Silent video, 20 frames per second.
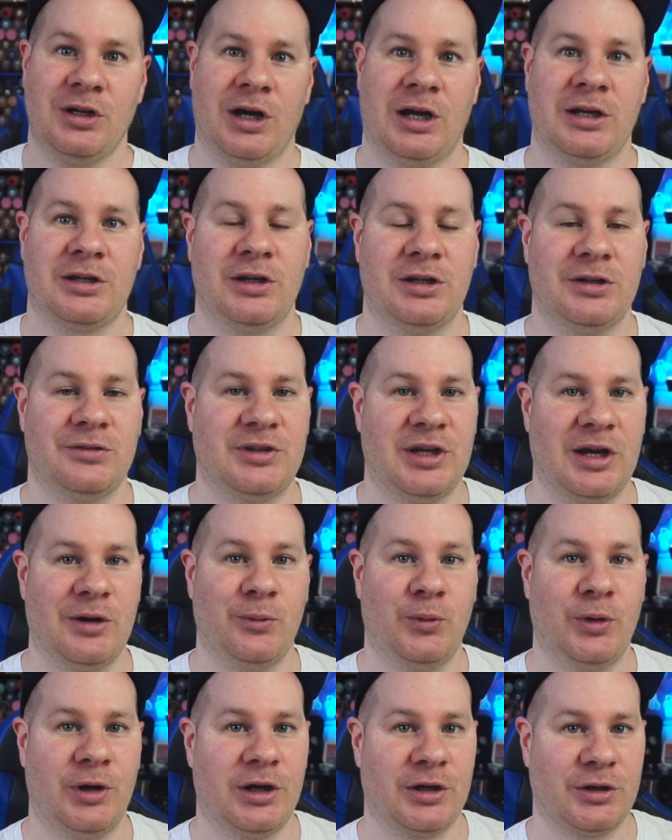I kind of get
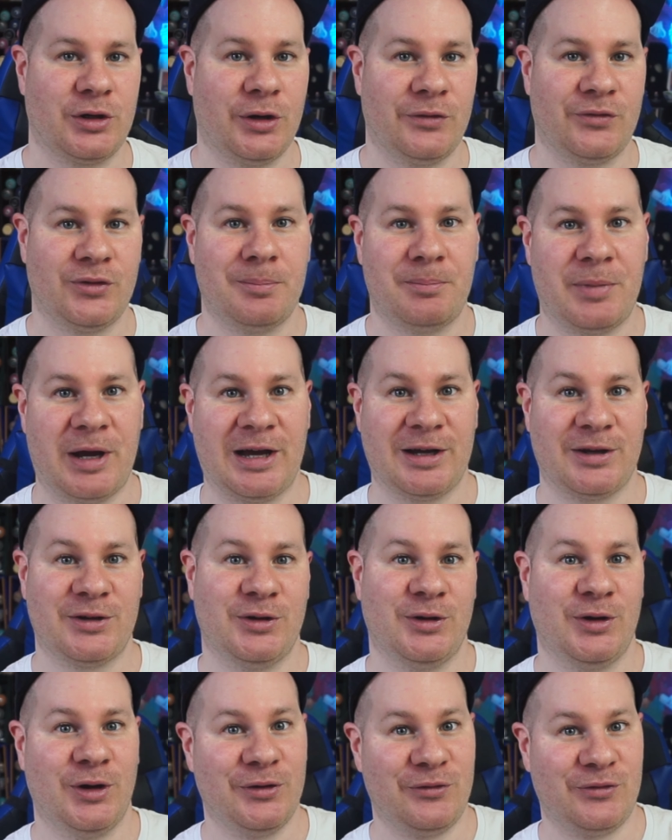work off the back
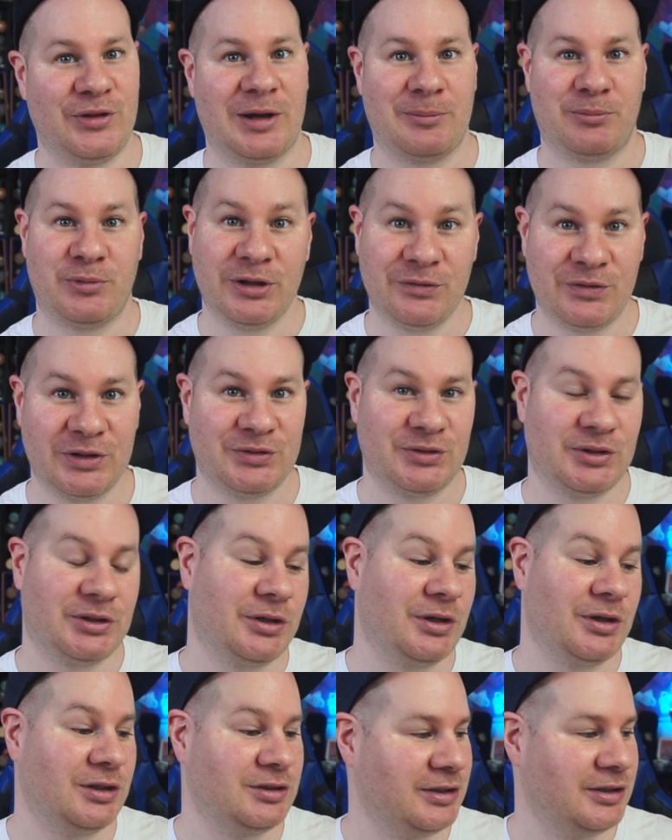of that previous
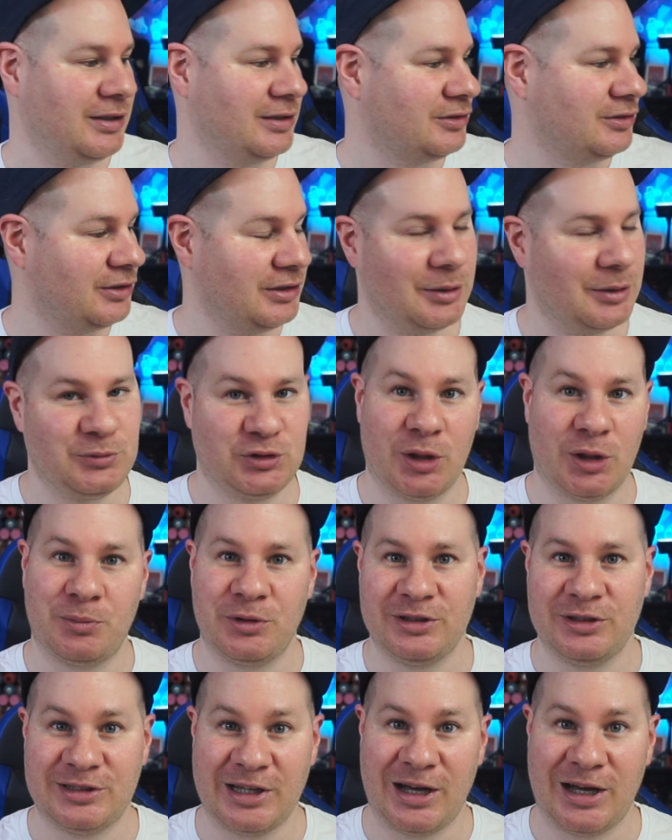video I did, so now I'm
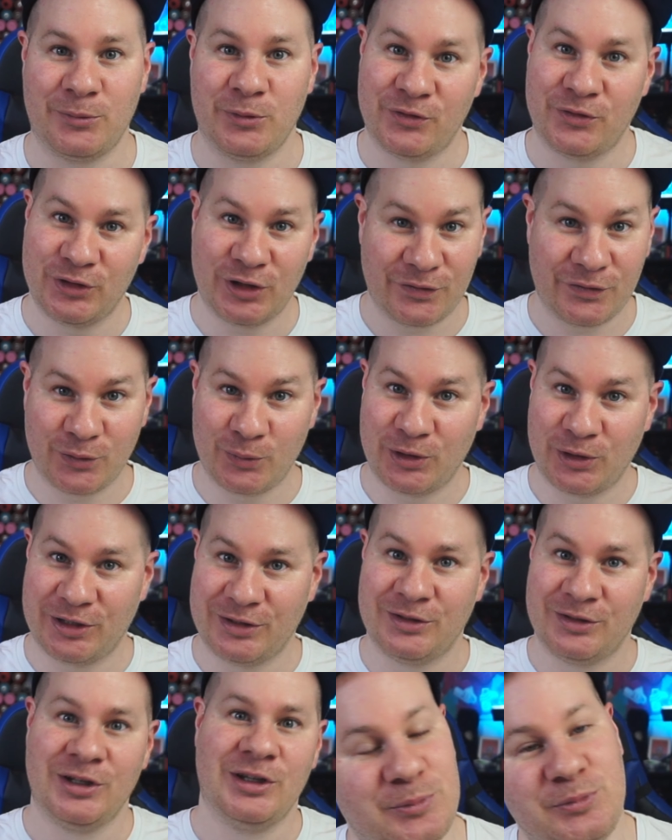doubling down with another one.